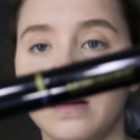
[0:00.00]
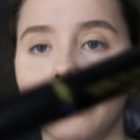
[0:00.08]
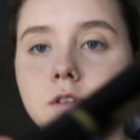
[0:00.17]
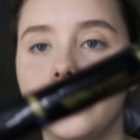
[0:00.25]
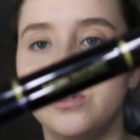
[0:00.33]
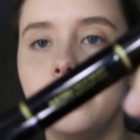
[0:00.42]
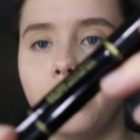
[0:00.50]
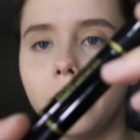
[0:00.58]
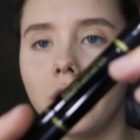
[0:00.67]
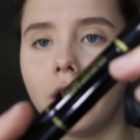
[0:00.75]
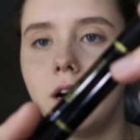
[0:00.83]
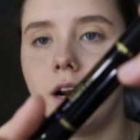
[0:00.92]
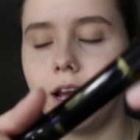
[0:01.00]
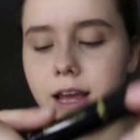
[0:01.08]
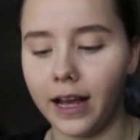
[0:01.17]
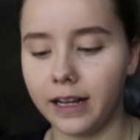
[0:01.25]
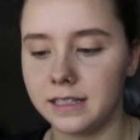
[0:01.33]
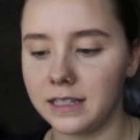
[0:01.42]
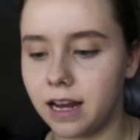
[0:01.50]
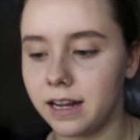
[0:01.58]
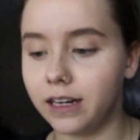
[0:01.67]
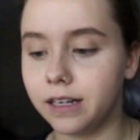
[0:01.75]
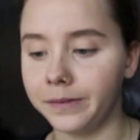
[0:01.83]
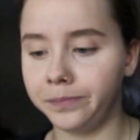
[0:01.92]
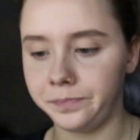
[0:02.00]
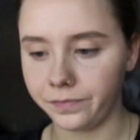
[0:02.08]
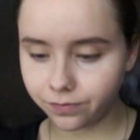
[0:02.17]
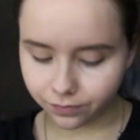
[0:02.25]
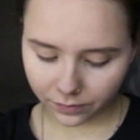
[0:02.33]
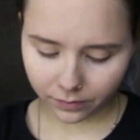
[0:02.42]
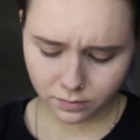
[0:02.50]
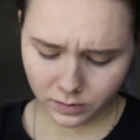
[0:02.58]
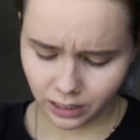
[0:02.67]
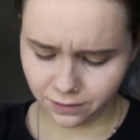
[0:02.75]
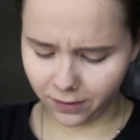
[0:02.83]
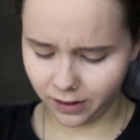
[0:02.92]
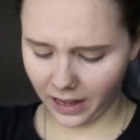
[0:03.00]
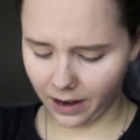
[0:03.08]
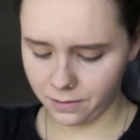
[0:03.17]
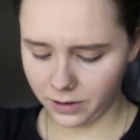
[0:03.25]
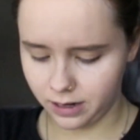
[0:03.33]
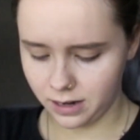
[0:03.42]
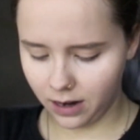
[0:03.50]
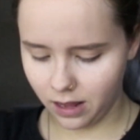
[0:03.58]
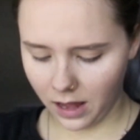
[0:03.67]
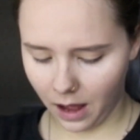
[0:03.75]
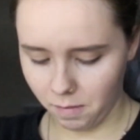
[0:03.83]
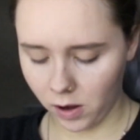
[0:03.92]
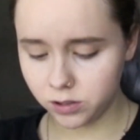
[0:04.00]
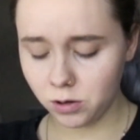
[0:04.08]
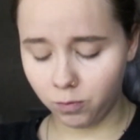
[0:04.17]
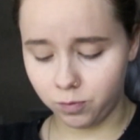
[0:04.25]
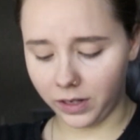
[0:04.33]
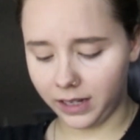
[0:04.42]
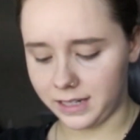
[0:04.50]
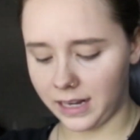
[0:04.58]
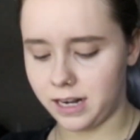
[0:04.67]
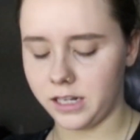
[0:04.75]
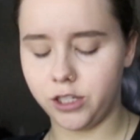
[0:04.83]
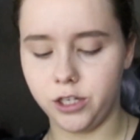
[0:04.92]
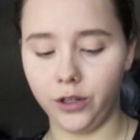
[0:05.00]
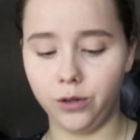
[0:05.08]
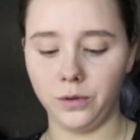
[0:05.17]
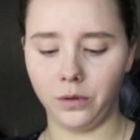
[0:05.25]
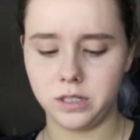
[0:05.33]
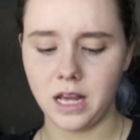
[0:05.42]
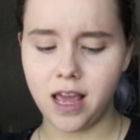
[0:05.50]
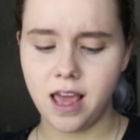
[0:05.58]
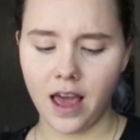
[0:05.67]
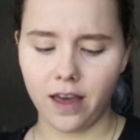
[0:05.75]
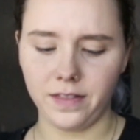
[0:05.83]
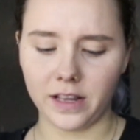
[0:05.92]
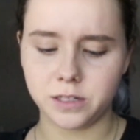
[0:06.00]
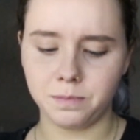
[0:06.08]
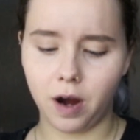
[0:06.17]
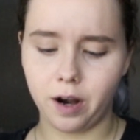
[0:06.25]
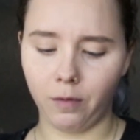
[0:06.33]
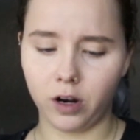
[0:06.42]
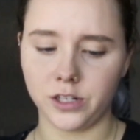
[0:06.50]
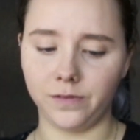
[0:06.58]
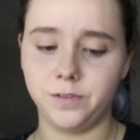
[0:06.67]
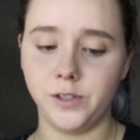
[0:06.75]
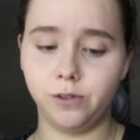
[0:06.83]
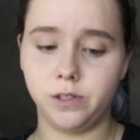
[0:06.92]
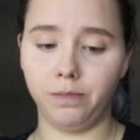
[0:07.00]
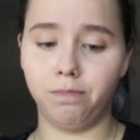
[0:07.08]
I'm super excited for that one. I'm also really excited to use this Body Wash Infused